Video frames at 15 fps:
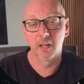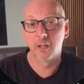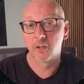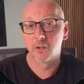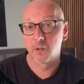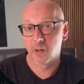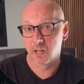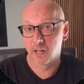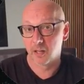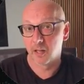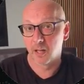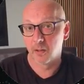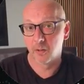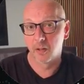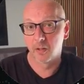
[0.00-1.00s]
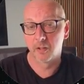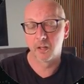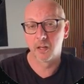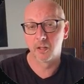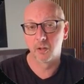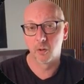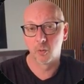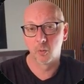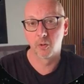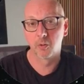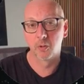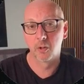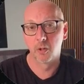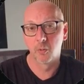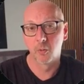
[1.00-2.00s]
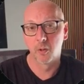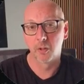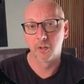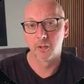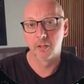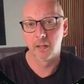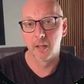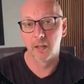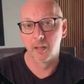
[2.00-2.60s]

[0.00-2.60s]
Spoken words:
and trial and error. So I know really works.